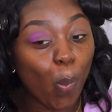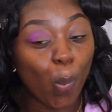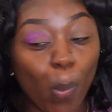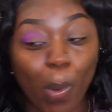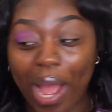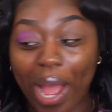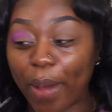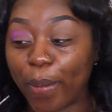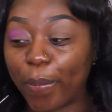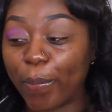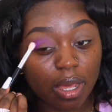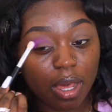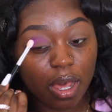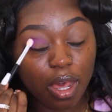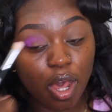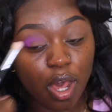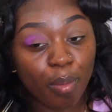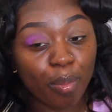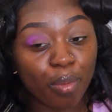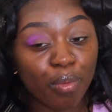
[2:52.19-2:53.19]
Wow.
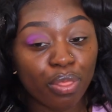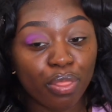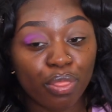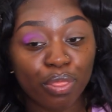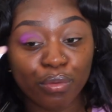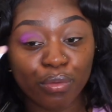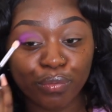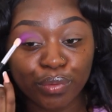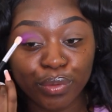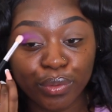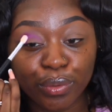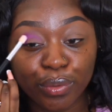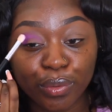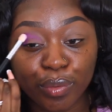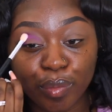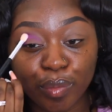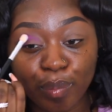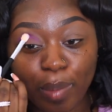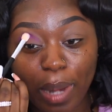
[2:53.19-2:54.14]
Come through,